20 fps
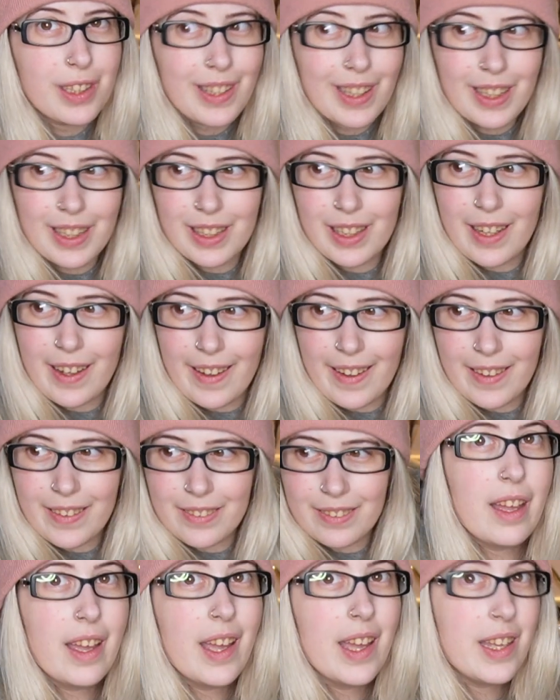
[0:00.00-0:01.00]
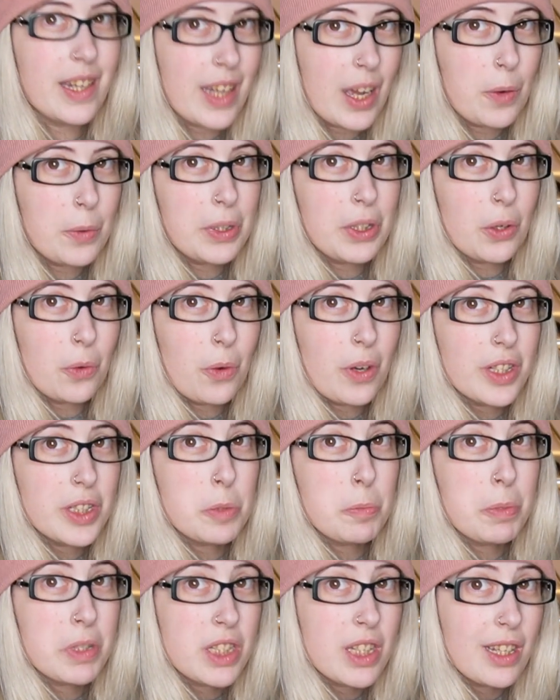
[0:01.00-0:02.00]
like that. And now we go on to
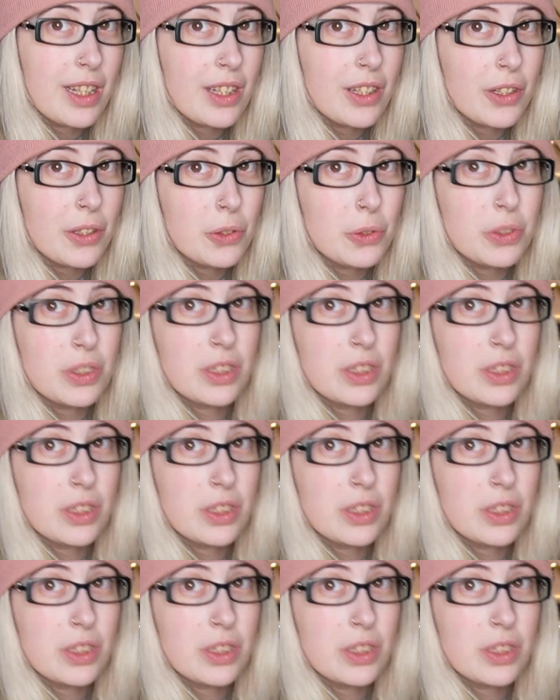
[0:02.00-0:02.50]
potatoes.